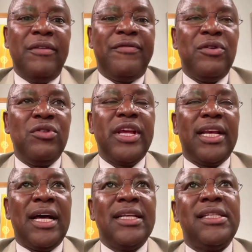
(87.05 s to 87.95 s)
If you look
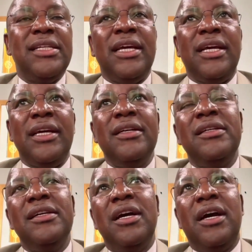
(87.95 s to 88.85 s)
at last year,
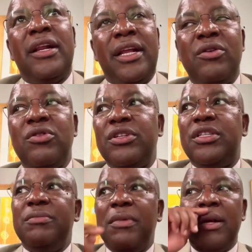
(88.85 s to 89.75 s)

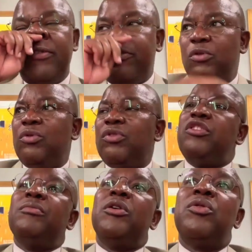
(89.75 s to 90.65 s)
record demand for
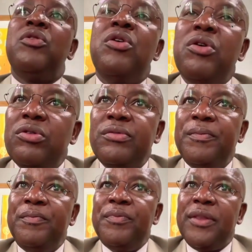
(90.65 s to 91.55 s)
thermal coal,
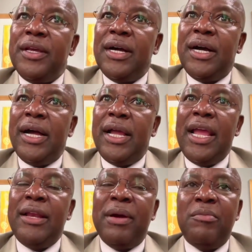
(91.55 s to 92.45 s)

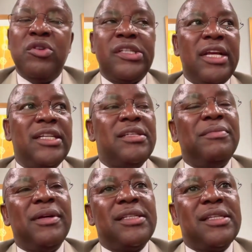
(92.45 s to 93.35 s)
and by most
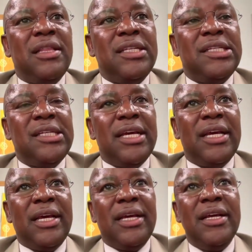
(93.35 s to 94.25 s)
estimates this
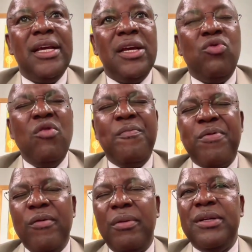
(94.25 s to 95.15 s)
year, we'll
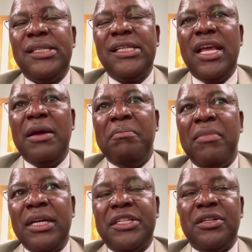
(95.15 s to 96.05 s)
probably see a
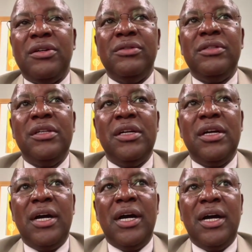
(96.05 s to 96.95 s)
marginal
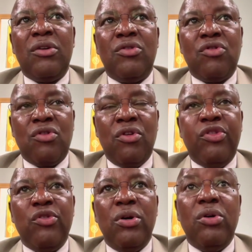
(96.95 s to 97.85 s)

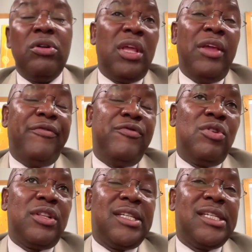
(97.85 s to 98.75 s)
growth, if
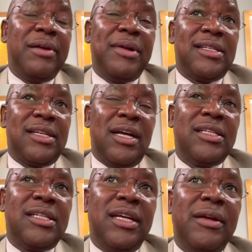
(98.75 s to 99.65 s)
not the same as
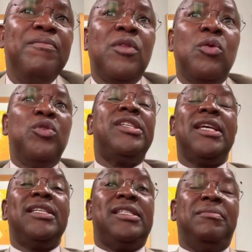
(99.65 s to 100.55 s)
last year, which
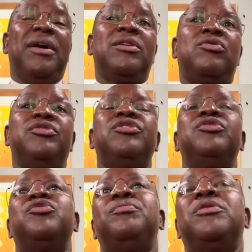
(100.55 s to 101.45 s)
says demand
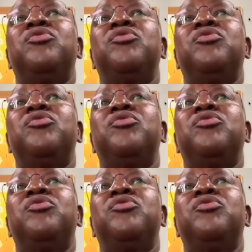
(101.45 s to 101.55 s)
continues to